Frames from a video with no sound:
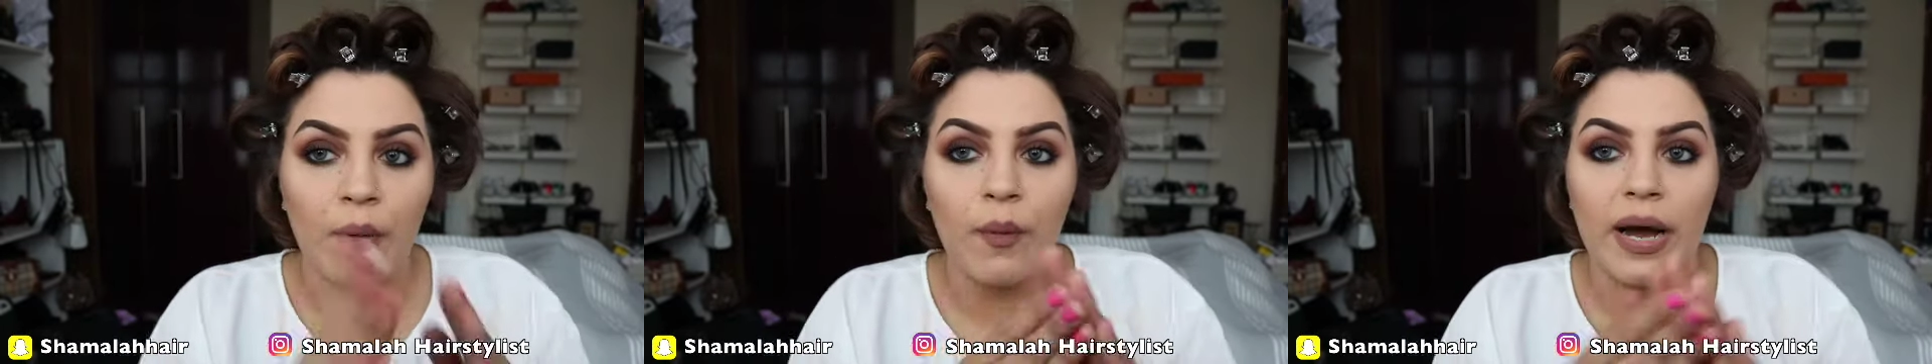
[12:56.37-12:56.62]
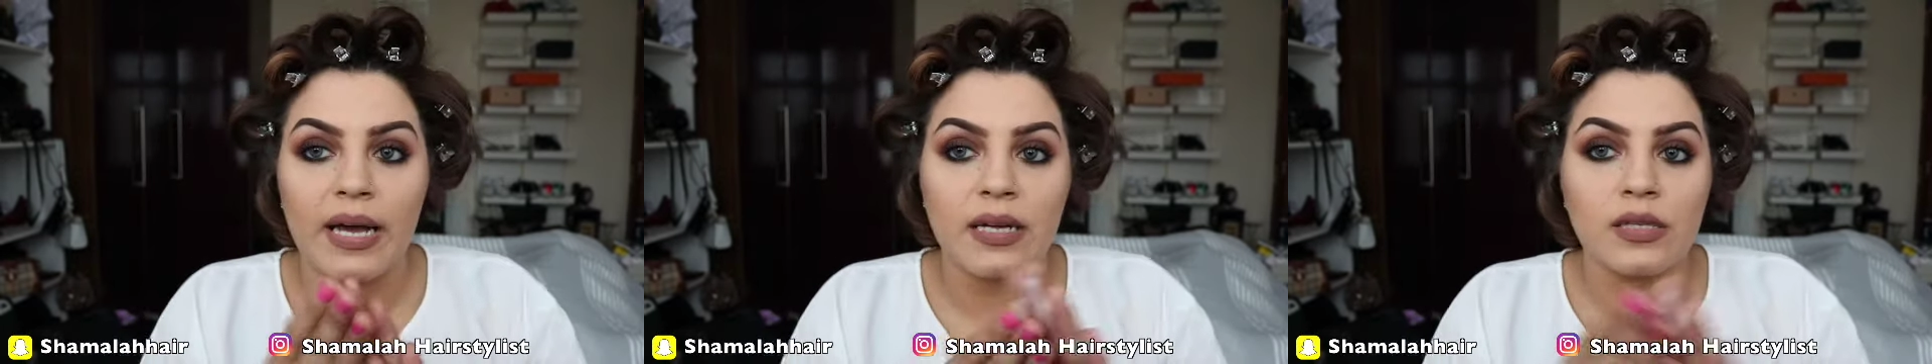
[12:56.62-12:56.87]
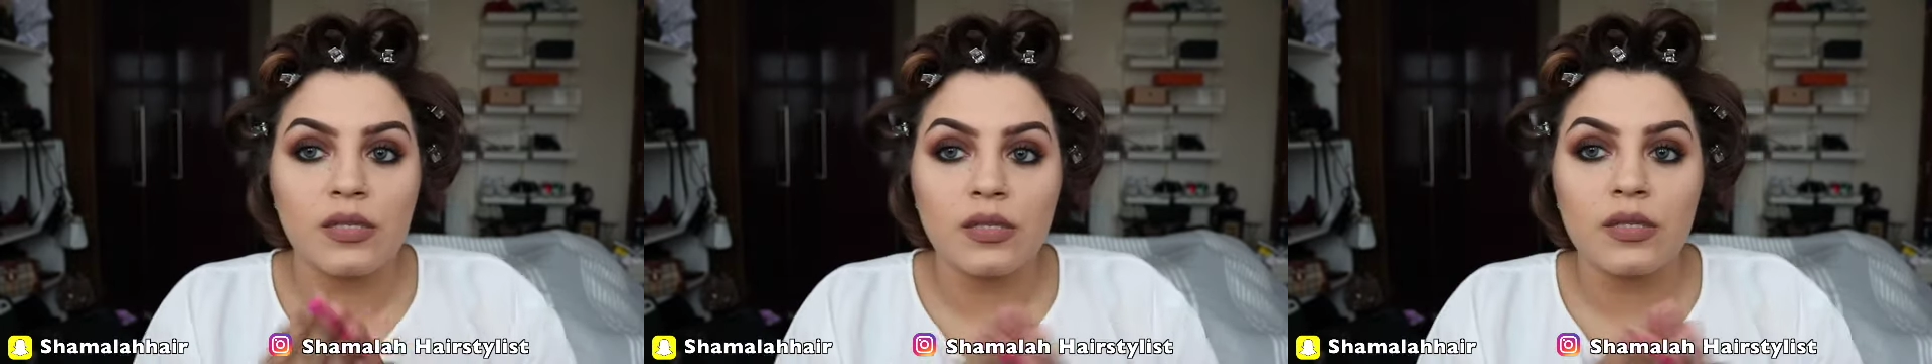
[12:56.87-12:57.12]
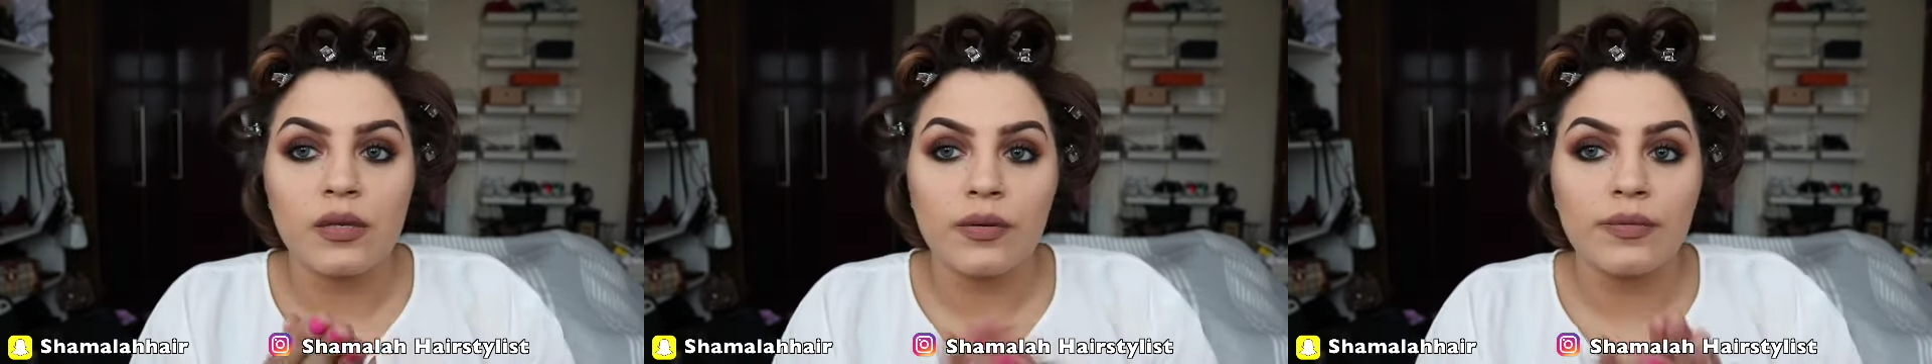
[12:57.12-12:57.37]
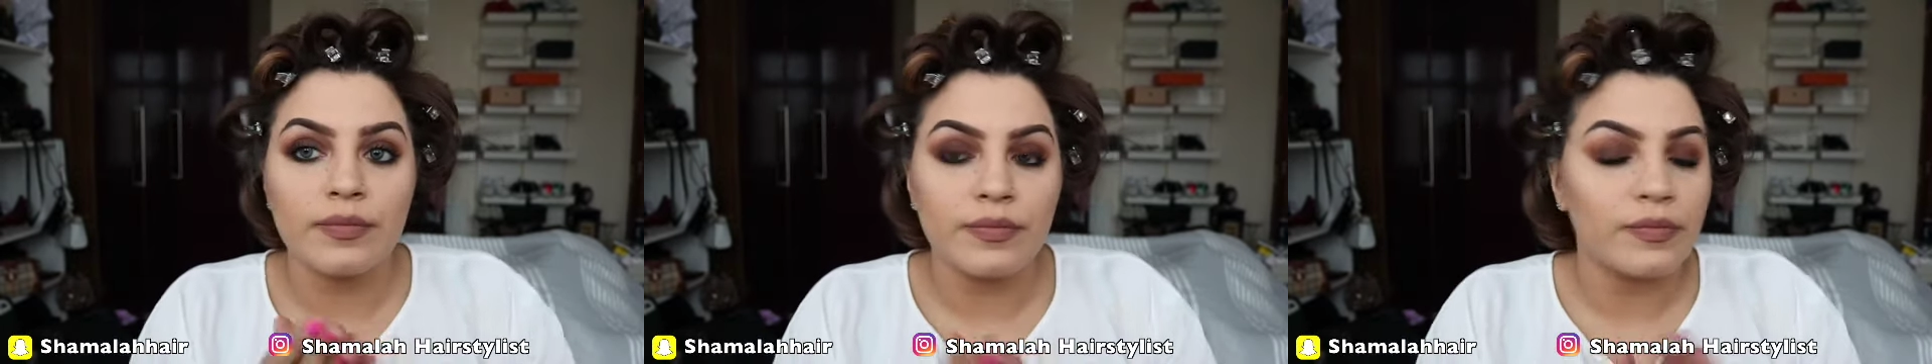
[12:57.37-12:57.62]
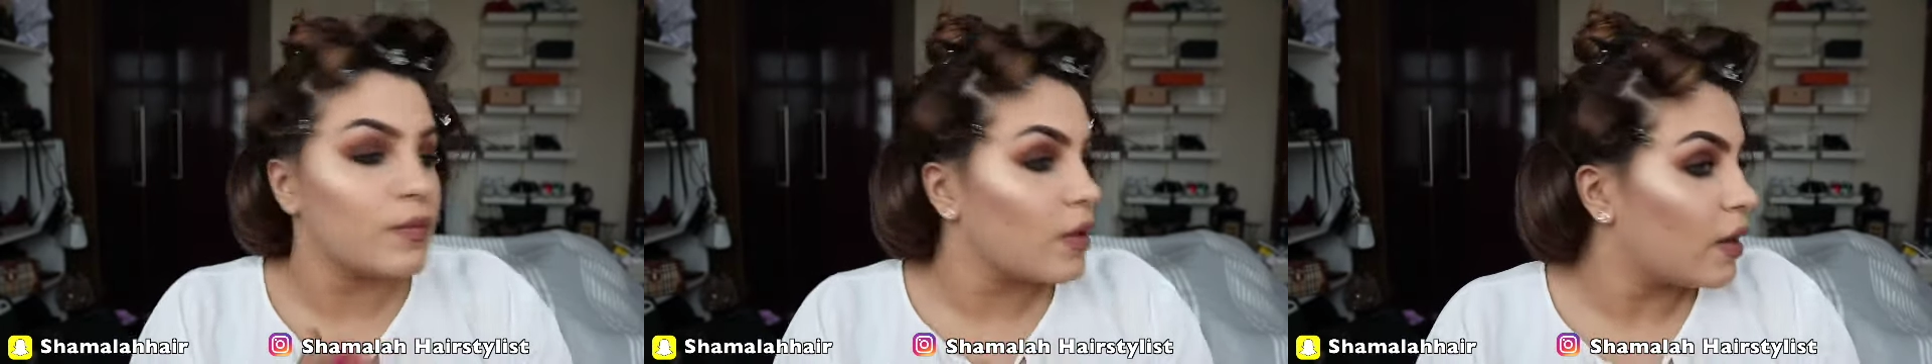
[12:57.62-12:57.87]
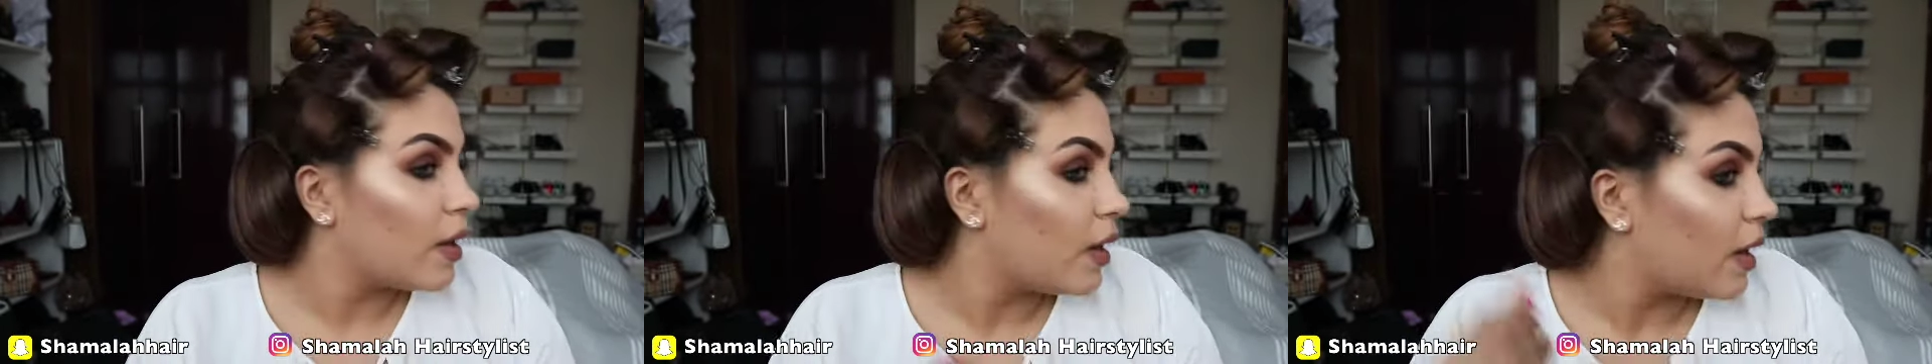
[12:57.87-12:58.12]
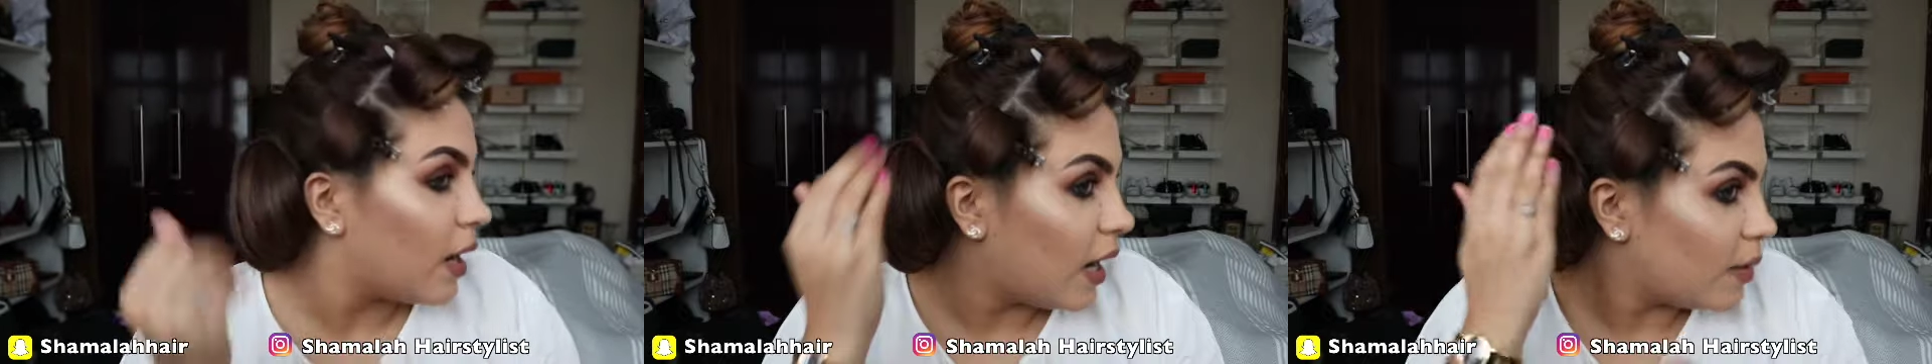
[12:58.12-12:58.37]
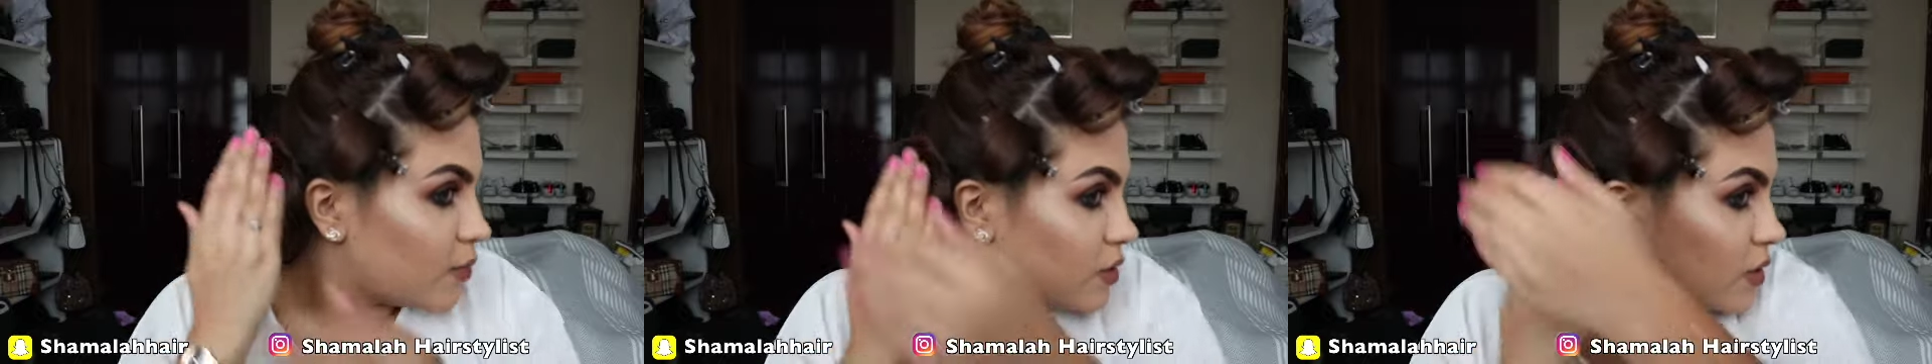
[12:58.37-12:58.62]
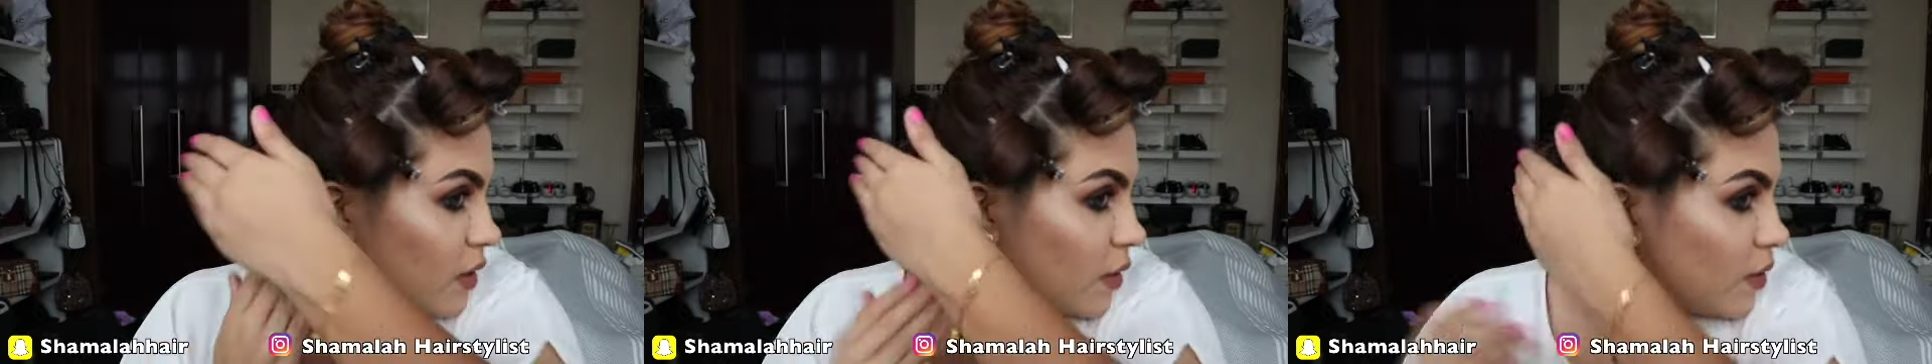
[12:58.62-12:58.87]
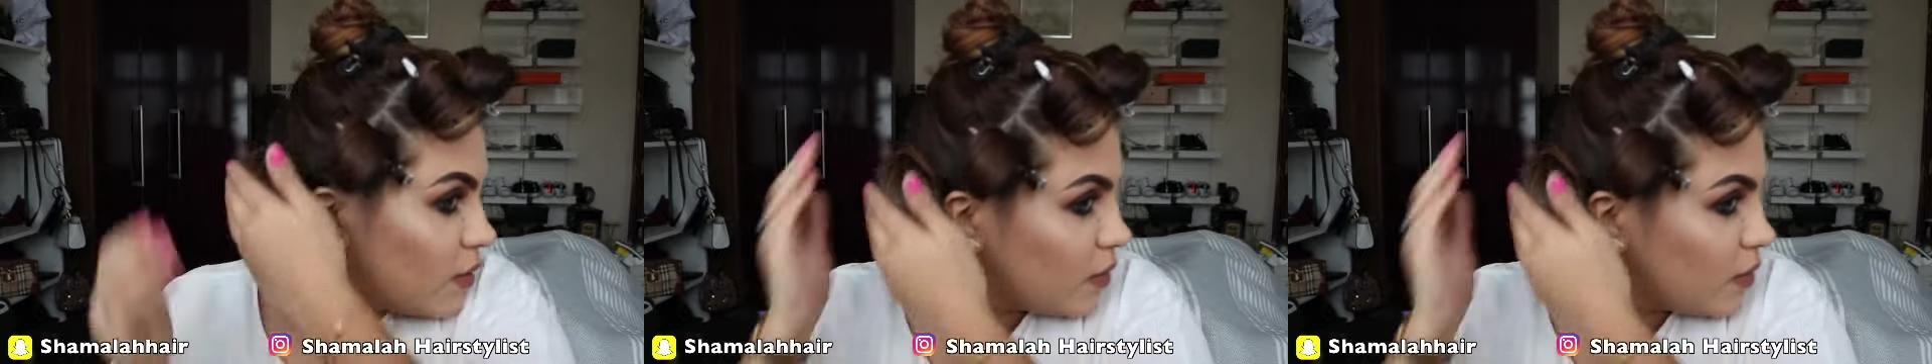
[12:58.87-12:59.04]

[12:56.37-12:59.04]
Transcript: wax, I'm just gonna